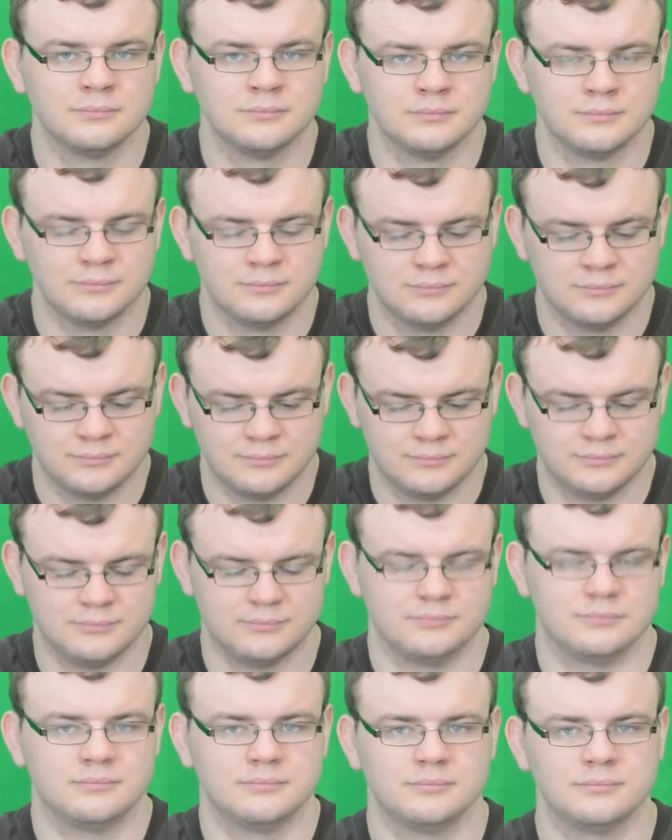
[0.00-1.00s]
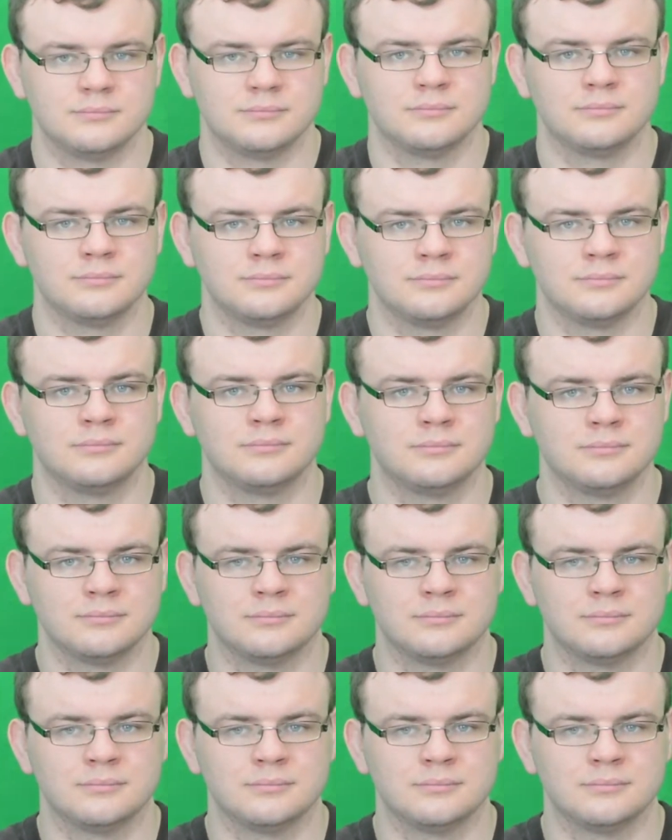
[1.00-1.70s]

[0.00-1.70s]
Nobody speaks.